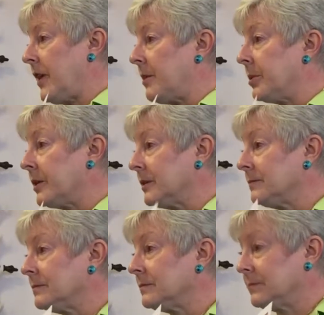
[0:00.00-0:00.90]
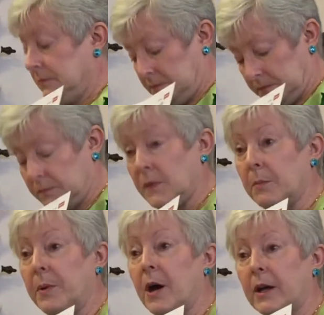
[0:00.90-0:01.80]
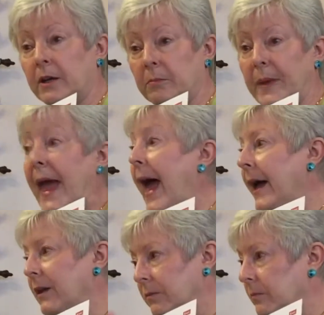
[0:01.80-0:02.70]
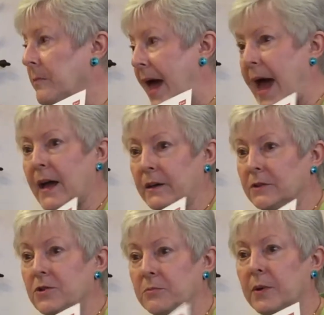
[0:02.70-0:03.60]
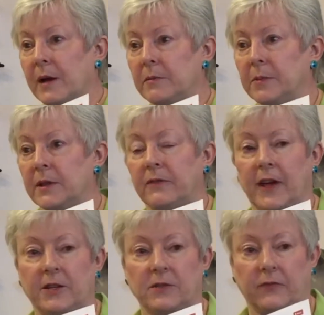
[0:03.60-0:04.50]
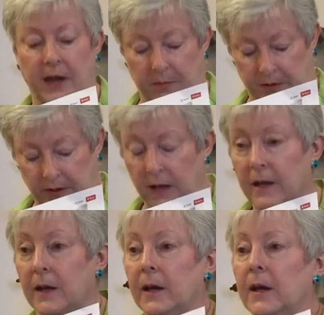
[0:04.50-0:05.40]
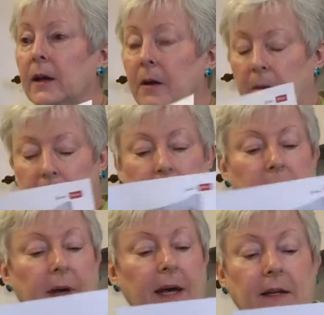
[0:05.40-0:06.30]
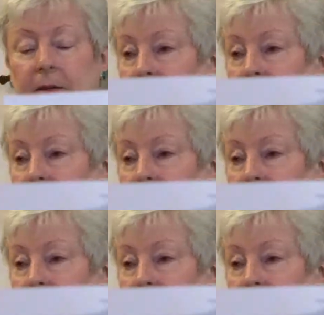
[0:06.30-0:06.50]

fabric. The pocket bag back should probably be the fashion fabric. But